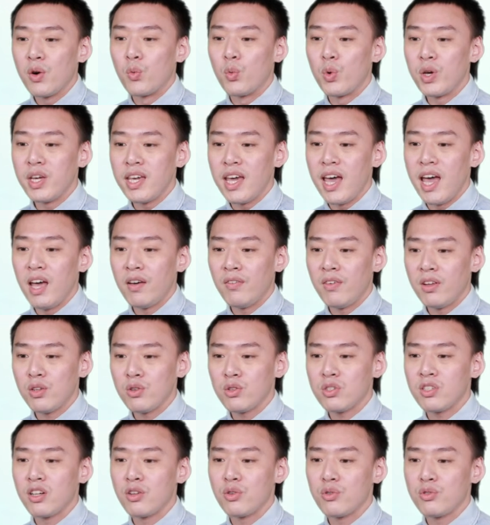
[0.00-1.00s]
Avalue
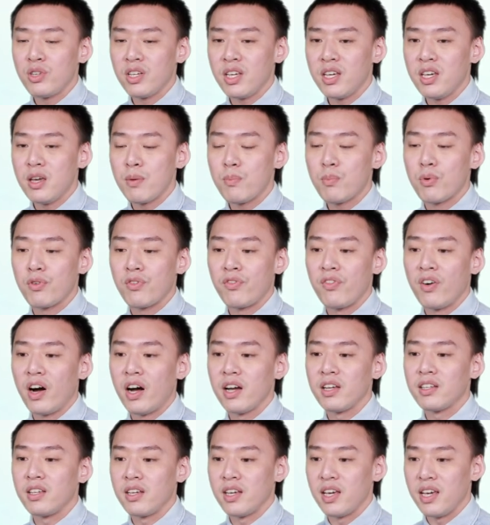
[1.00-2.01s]
solution here
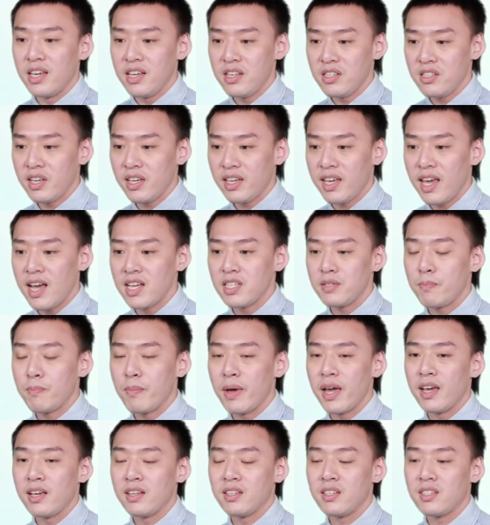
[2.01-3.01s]
provide the
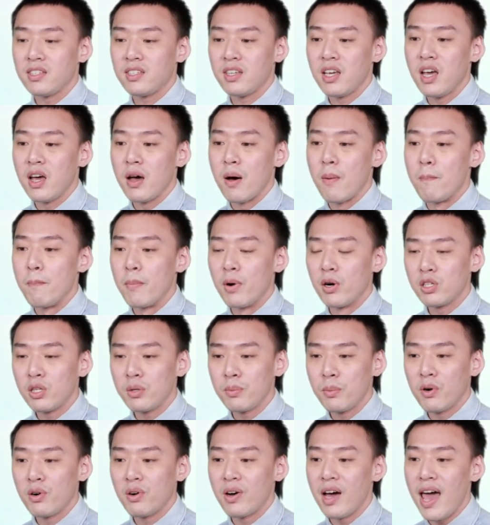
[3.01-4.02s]
EtherCAT-based
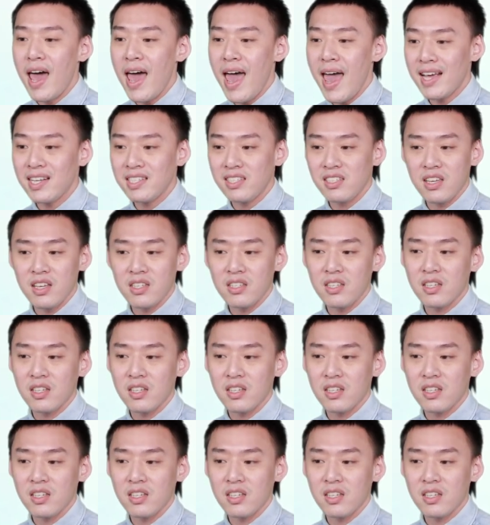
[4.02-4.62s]
multiple axis